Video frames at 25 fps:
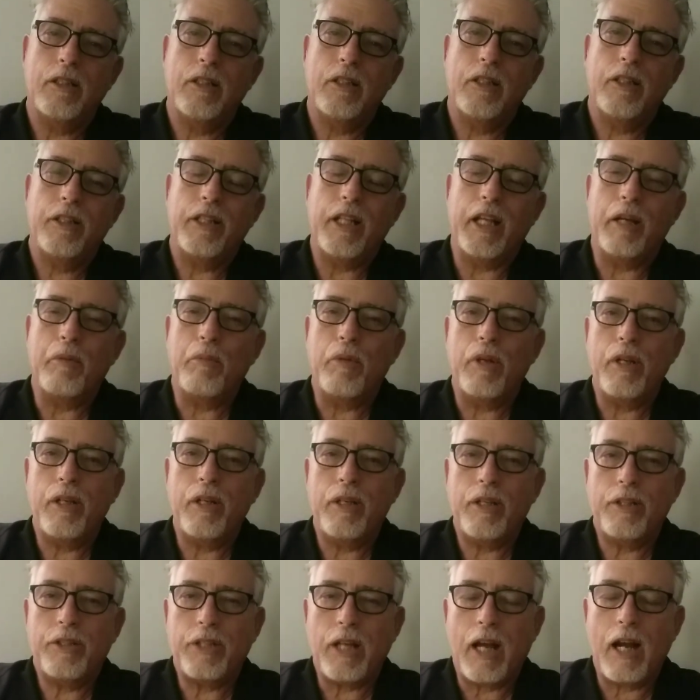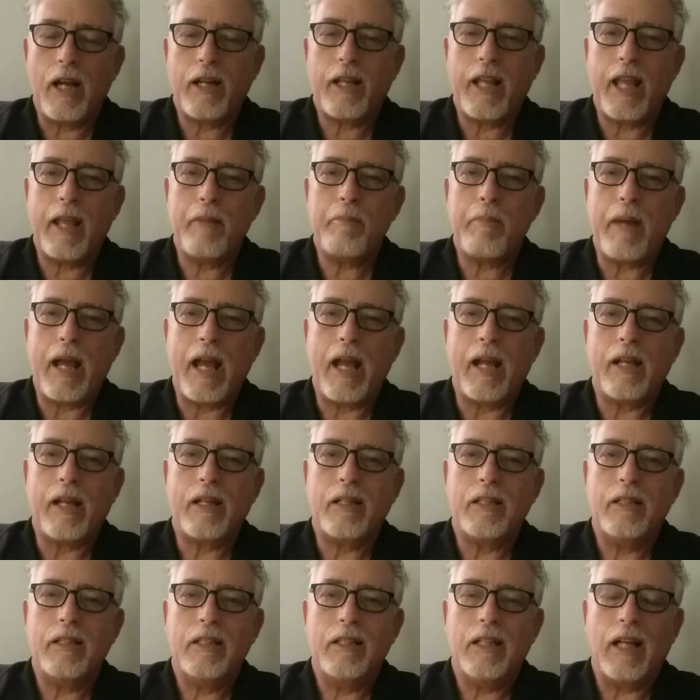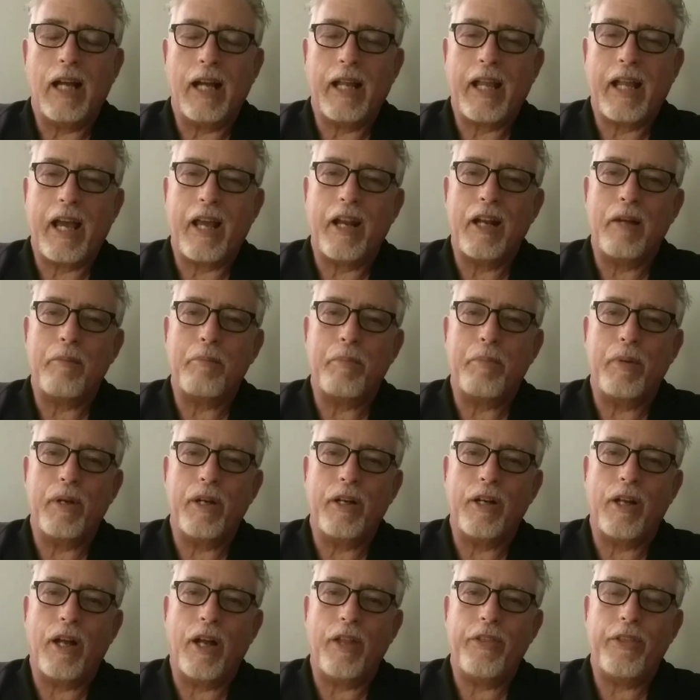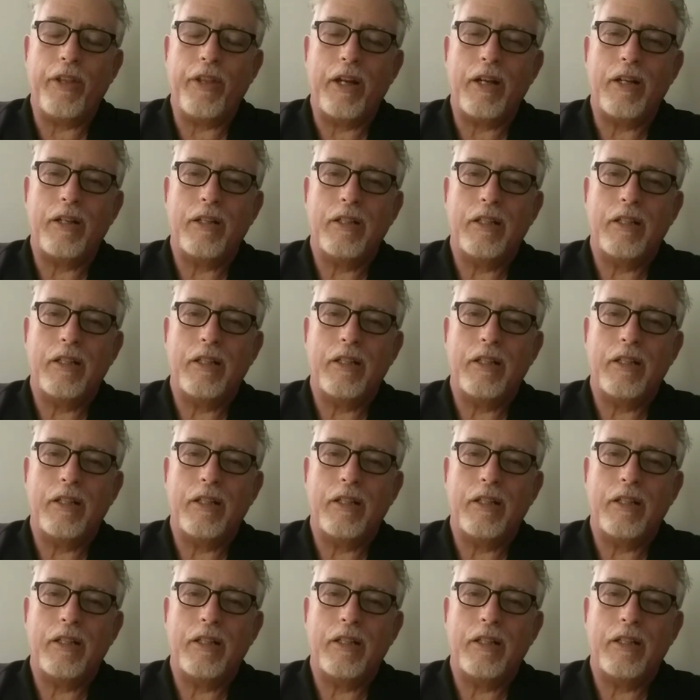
Then when the tire came back, I got up, put it on there,